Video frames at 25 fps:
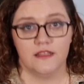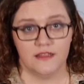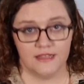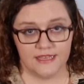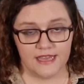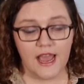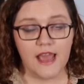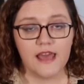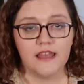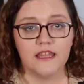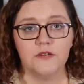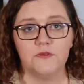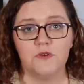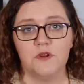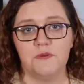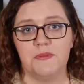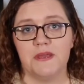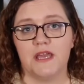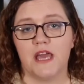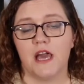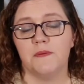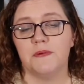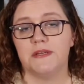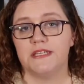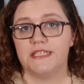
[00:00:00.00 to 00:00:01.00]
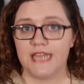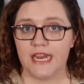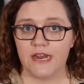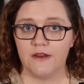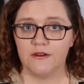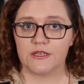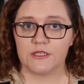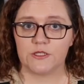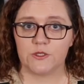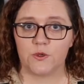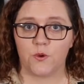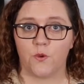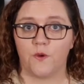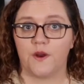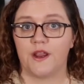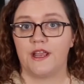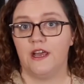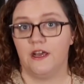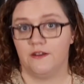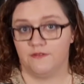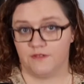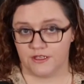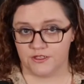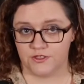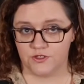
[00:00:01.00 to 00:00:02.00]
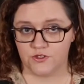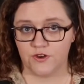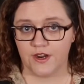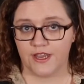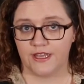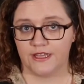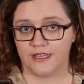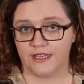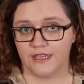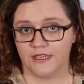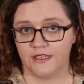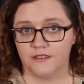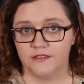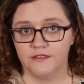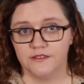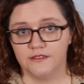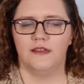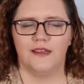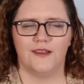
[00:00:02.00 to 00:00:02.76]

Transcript: the island would become a territory of Australia.